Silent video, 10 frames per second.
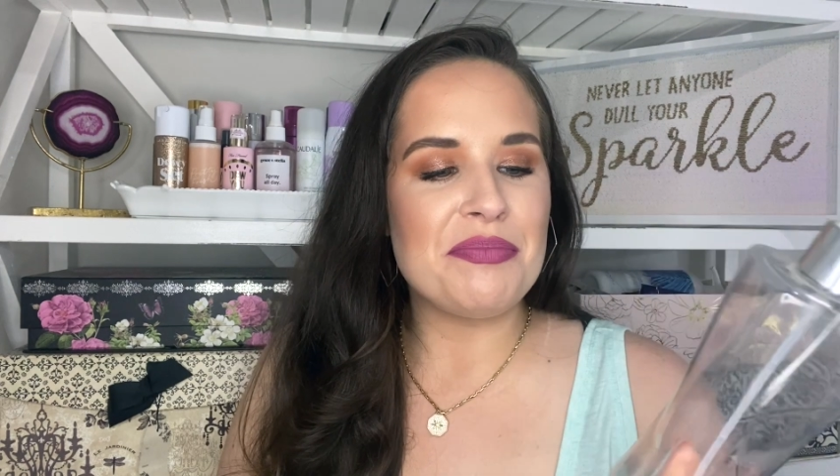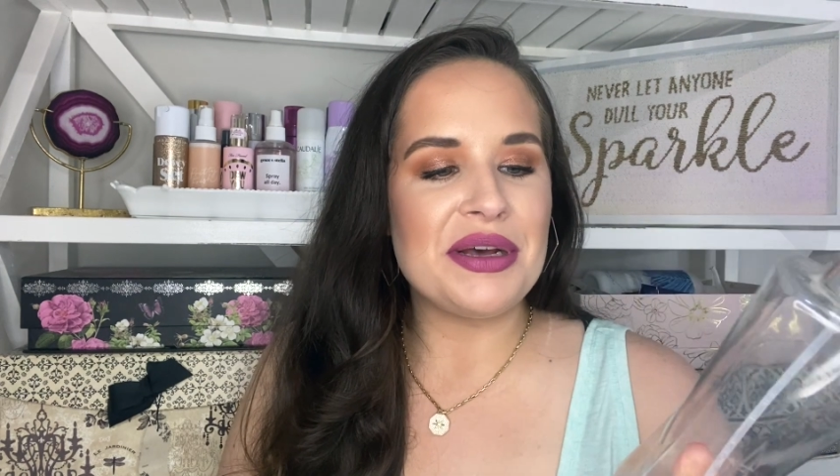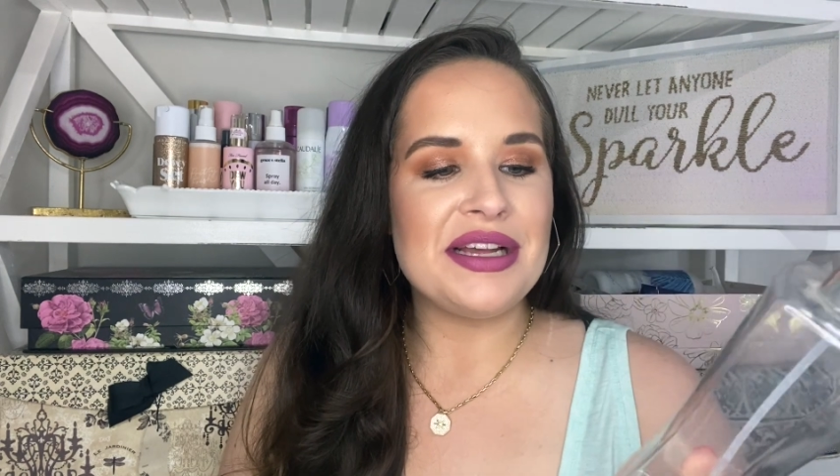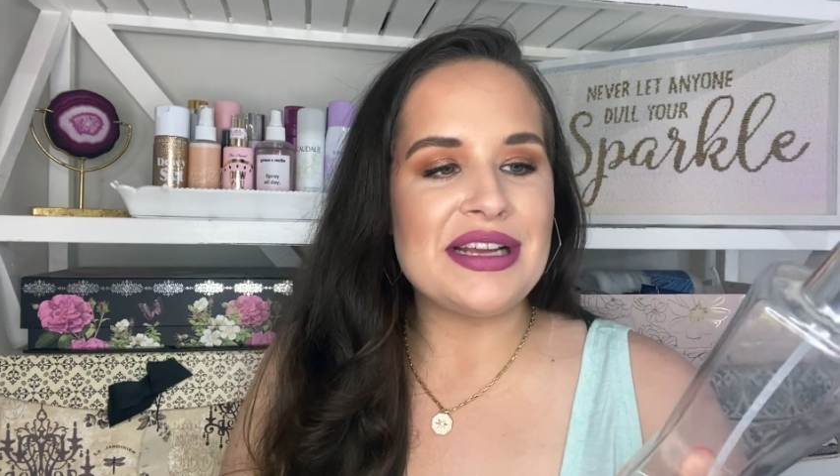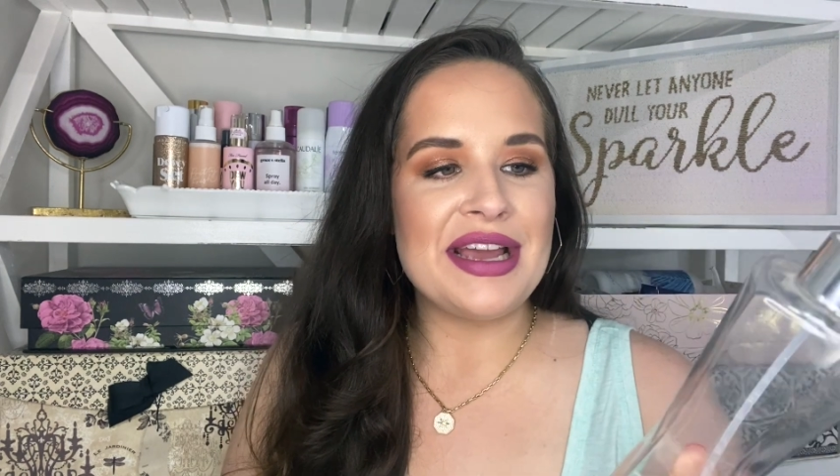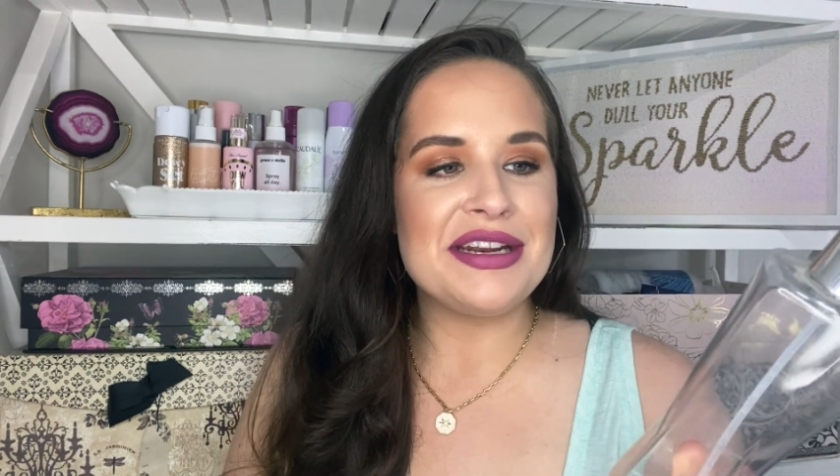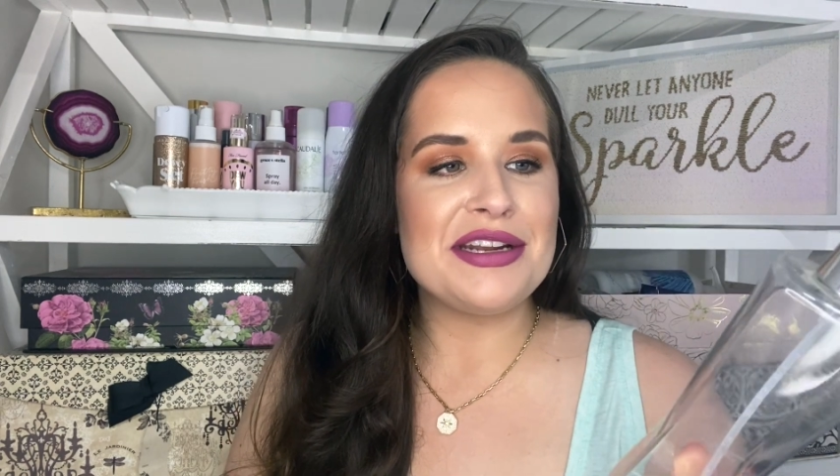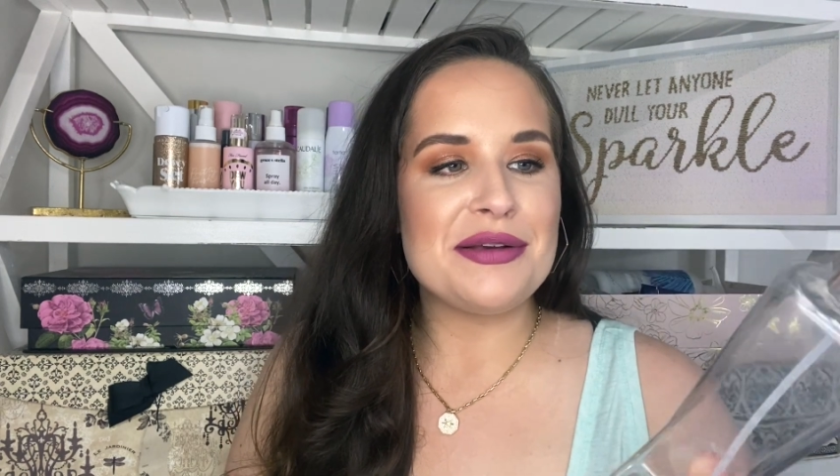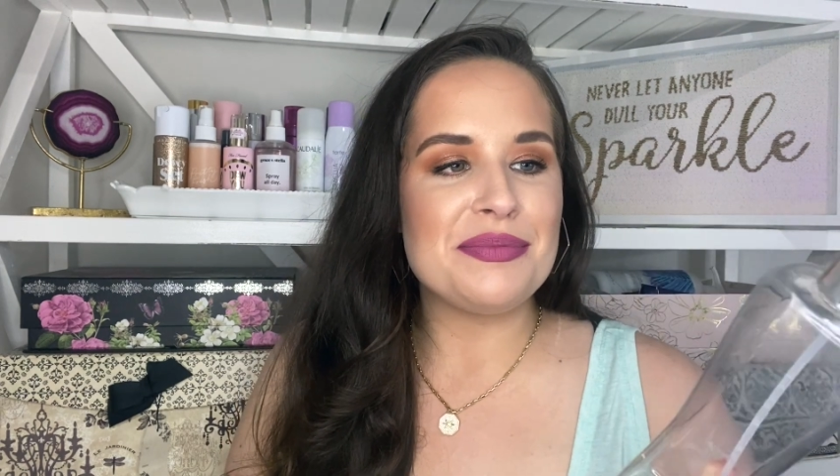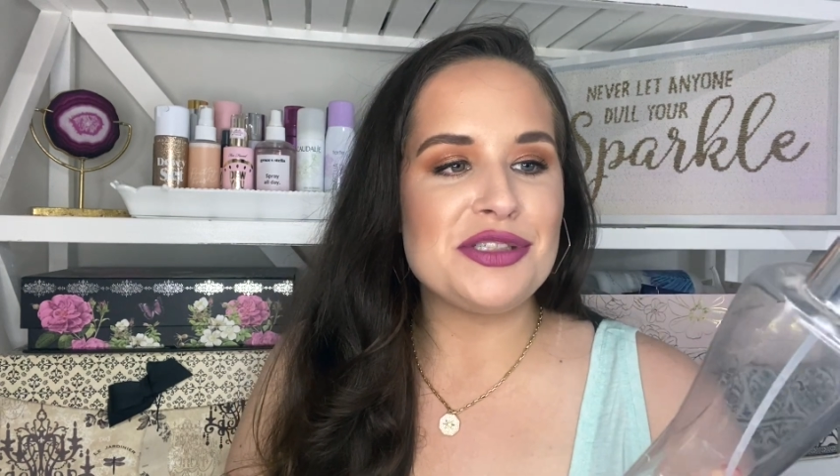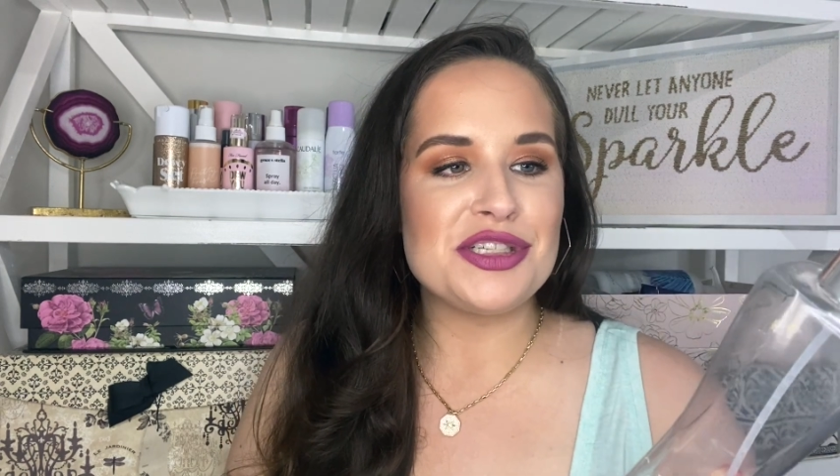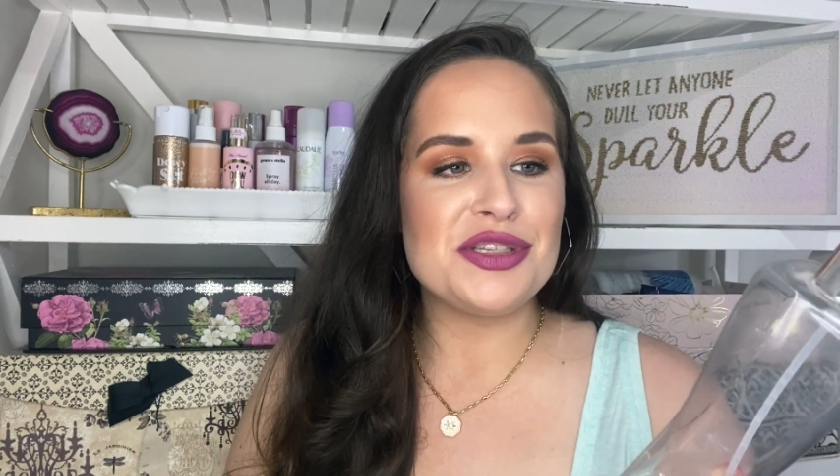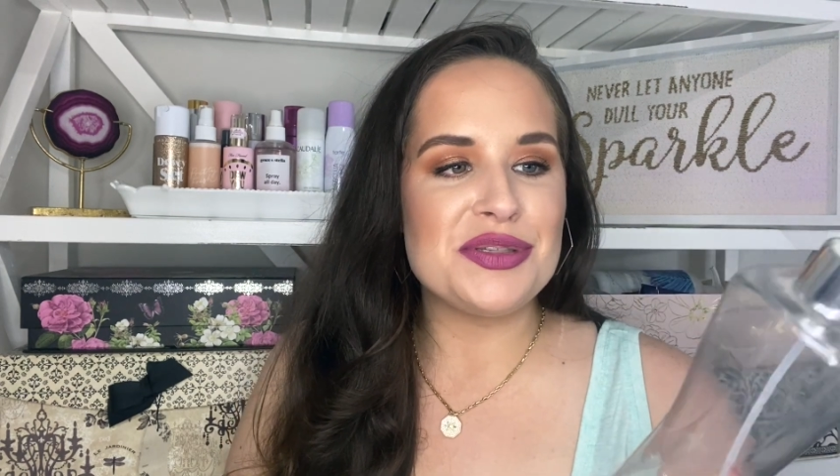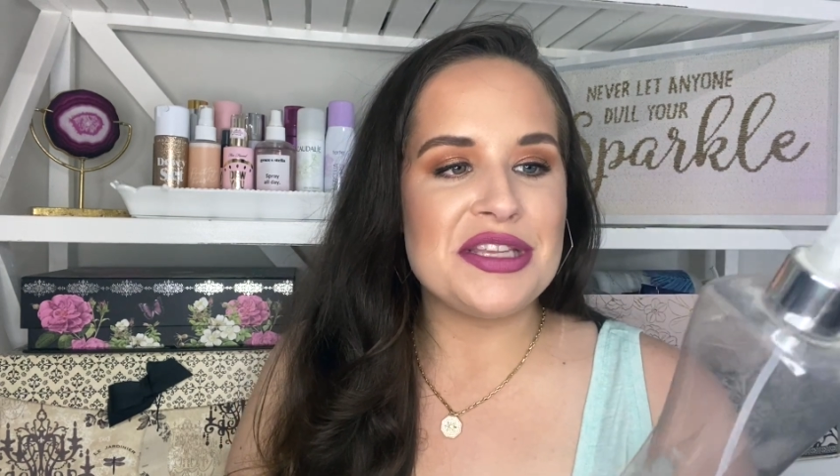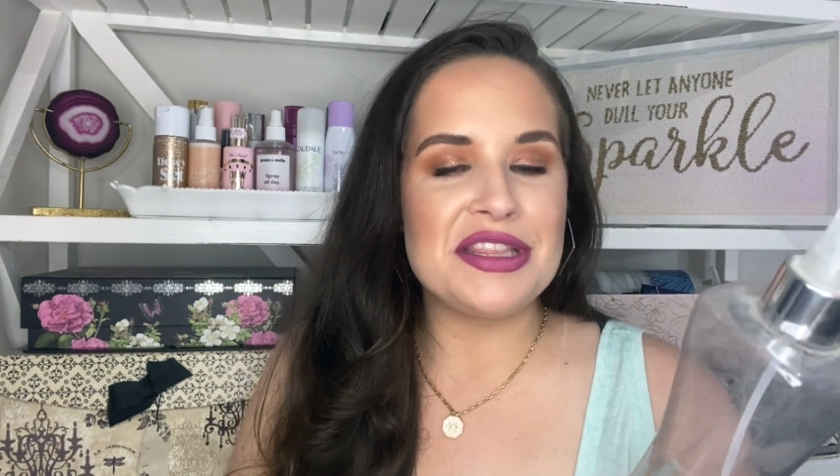but I ended up just
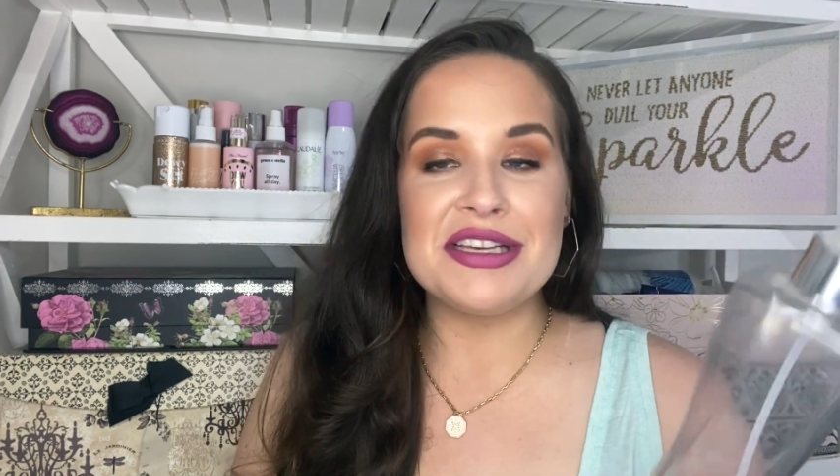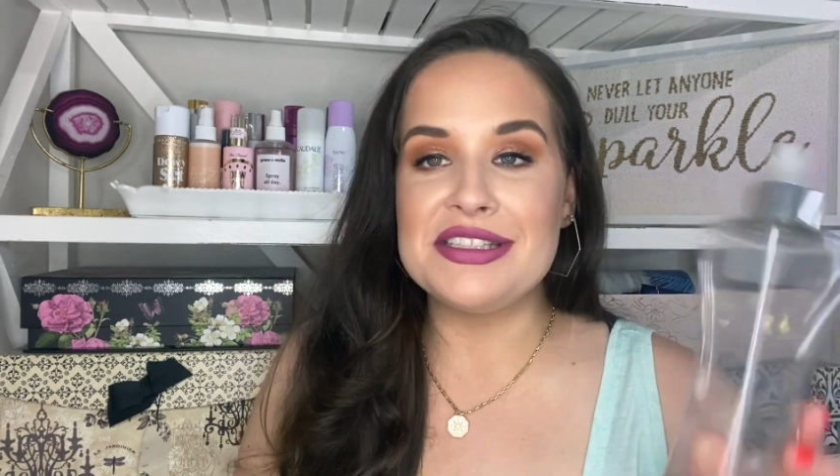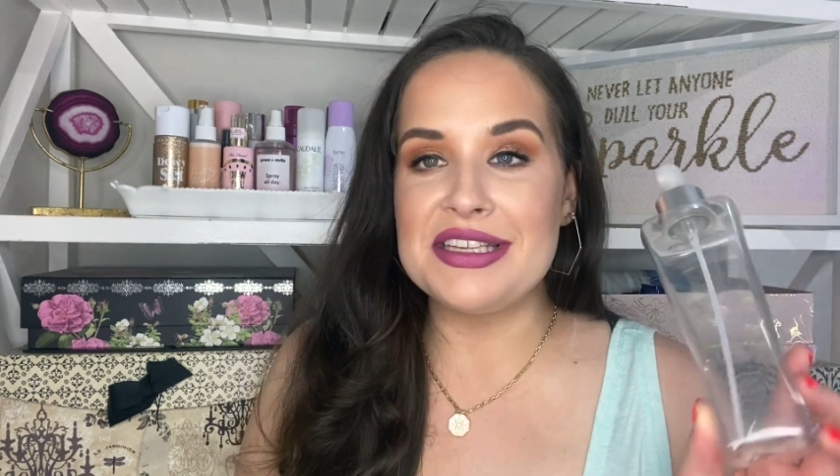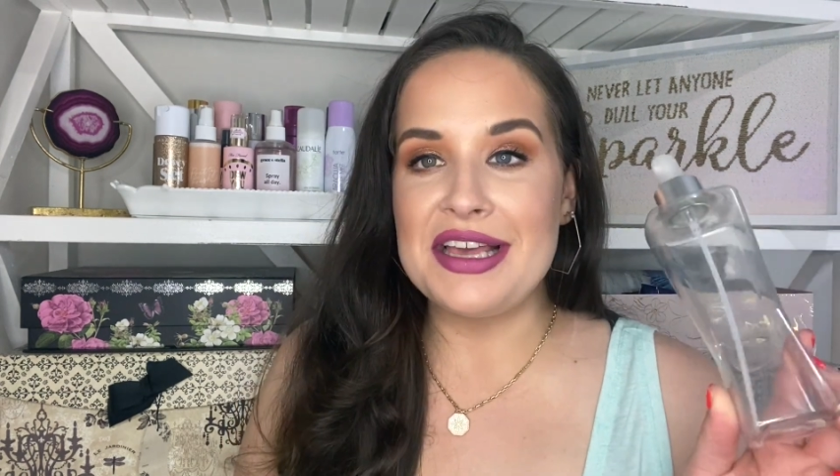using this